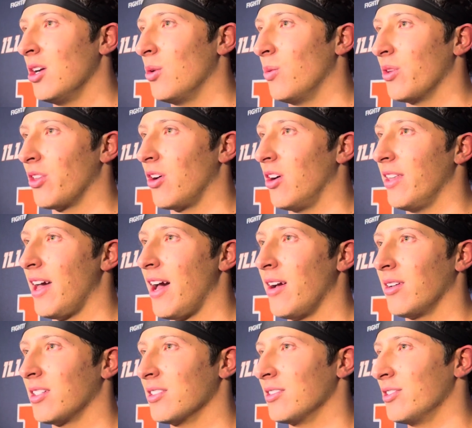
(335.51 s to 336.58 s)
with all
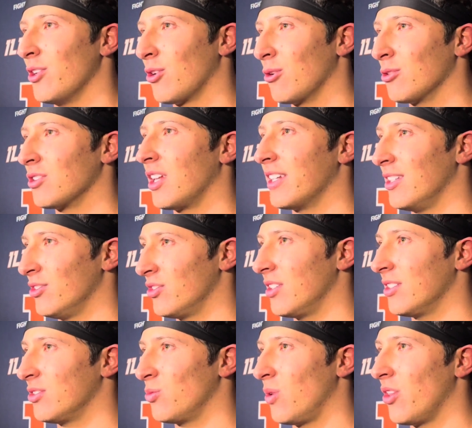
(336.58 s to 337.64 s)
that because, you know, Coach Lenny is
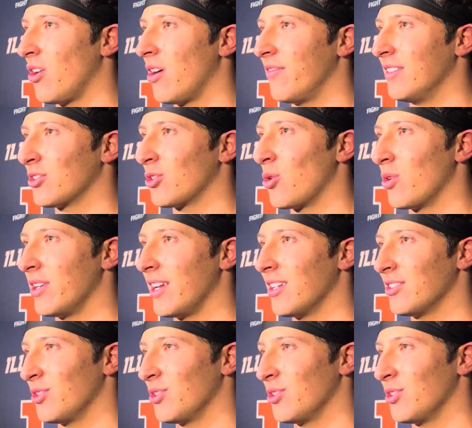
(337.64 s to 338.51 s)
as well the offense coordinator.